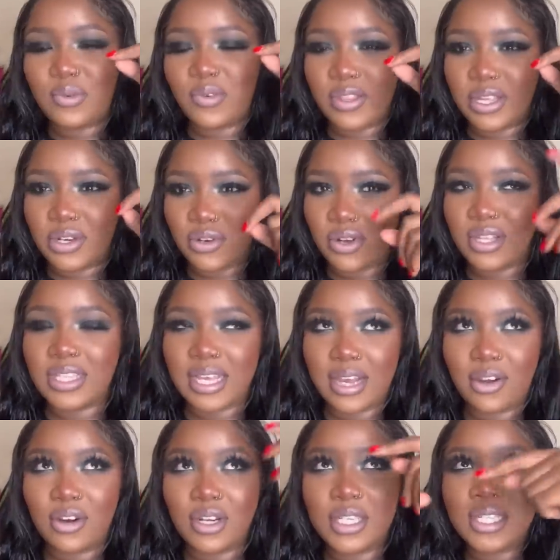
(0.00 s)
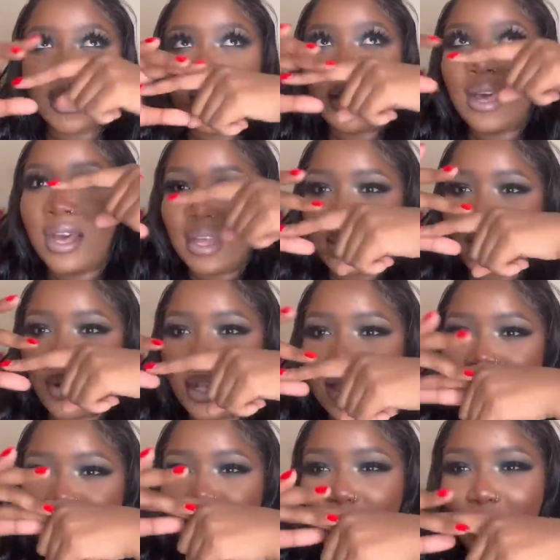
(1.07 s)
for the rods, I got the one
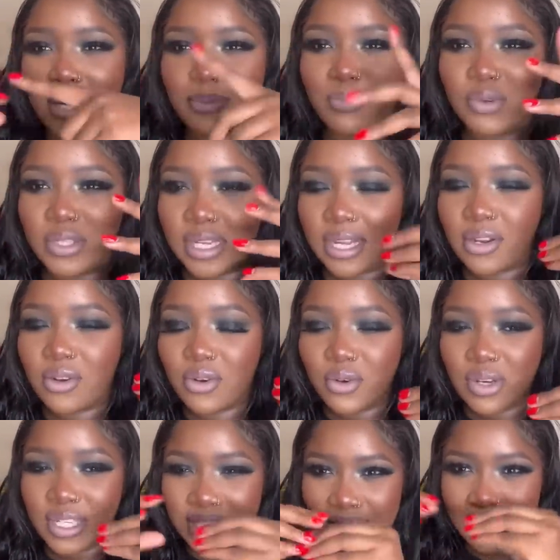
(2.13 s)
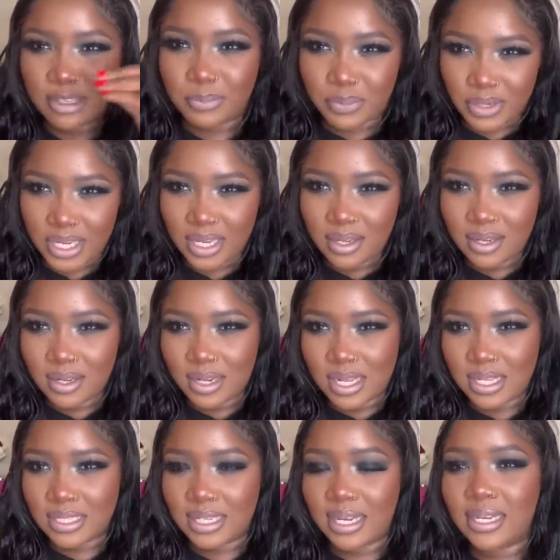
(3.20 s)
that you can put, I don't know, it's a spring
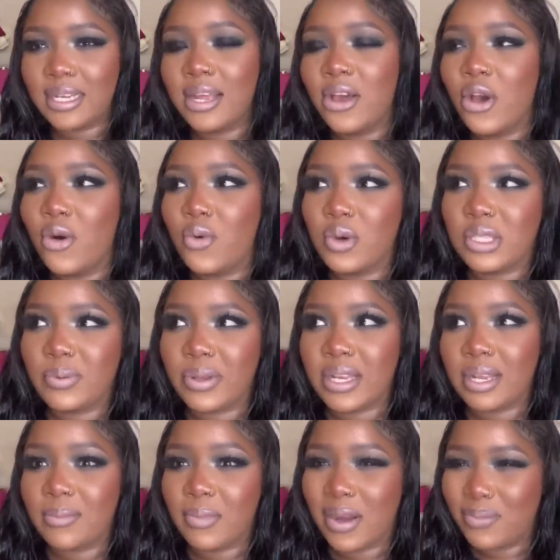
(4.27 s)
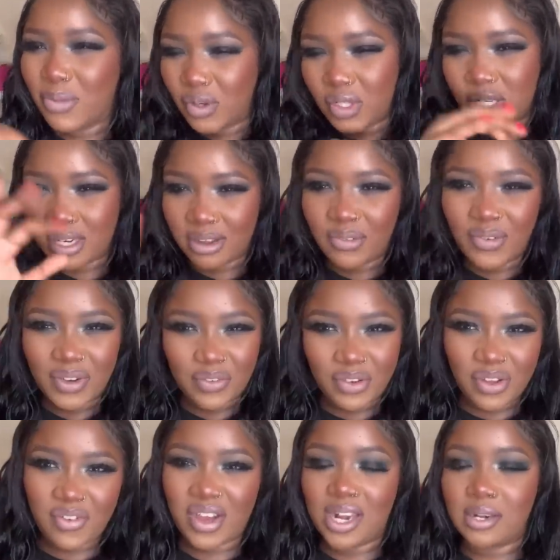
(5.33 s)
inside. We spent about roughly
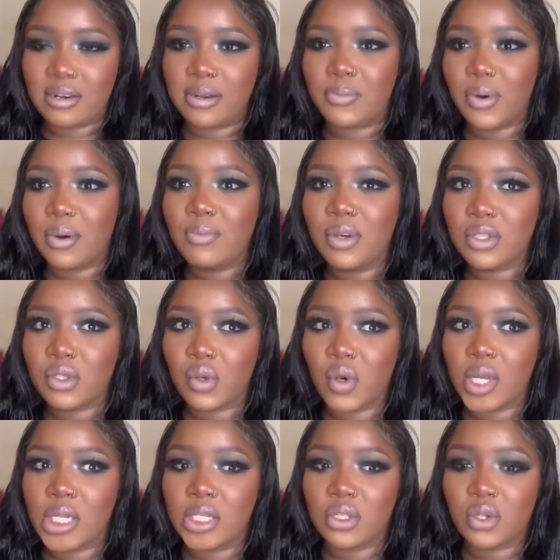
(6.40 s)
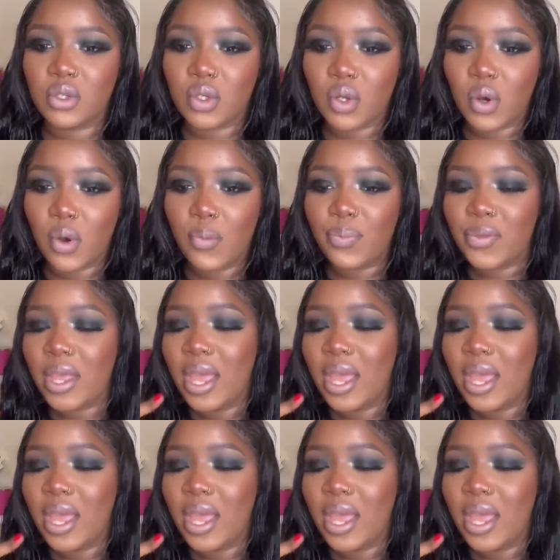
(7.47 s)
500 bob, so in total,